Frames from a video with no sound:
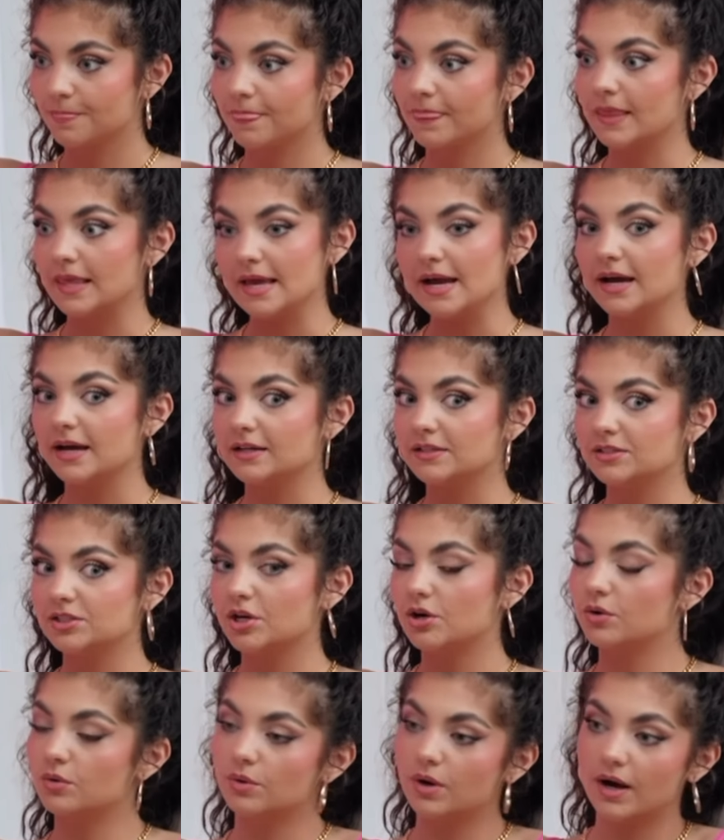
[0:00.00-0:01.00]
Yeah,
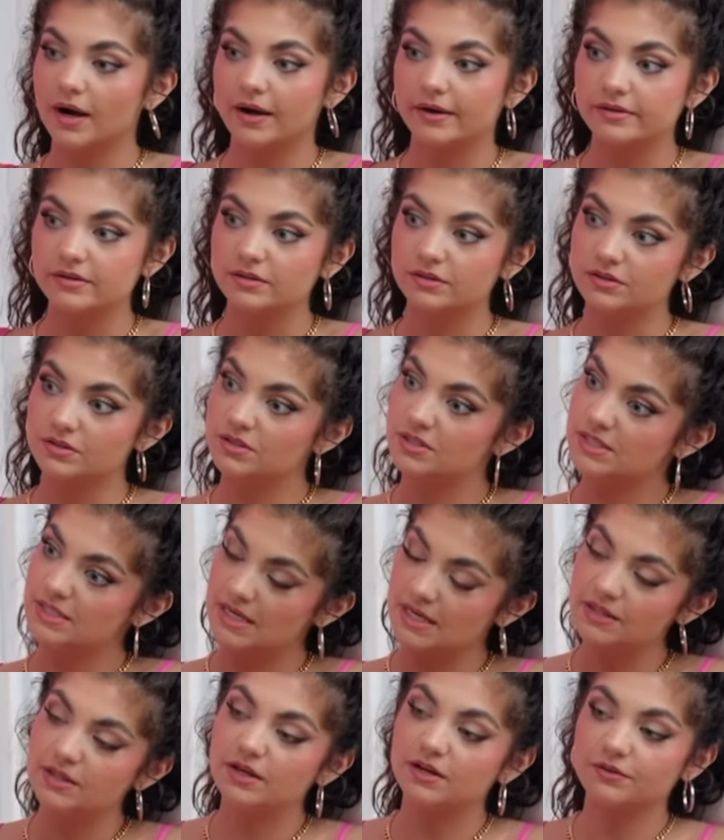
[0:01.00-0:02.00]
so I'll
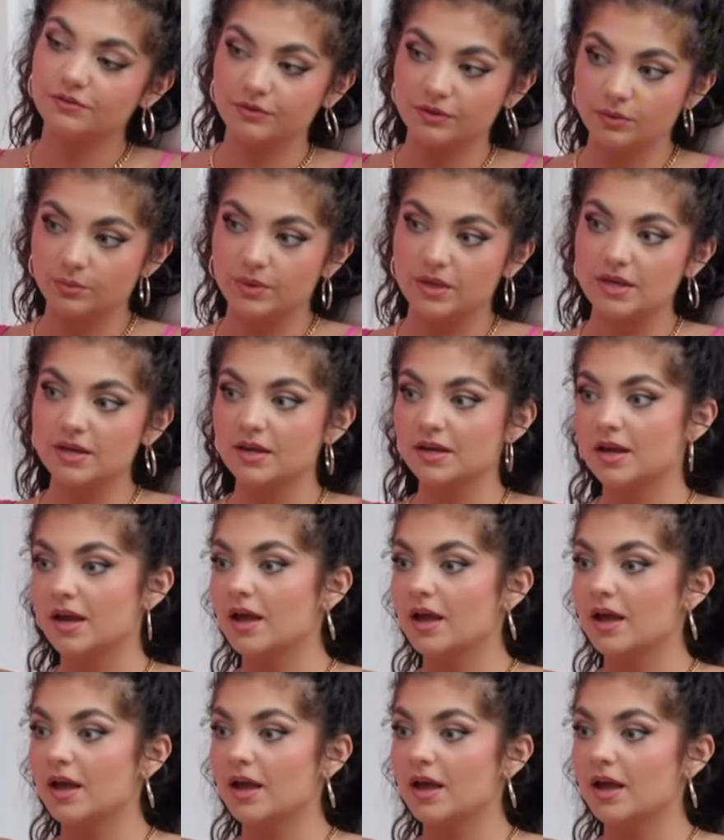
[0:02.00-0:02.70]
stay there for the week,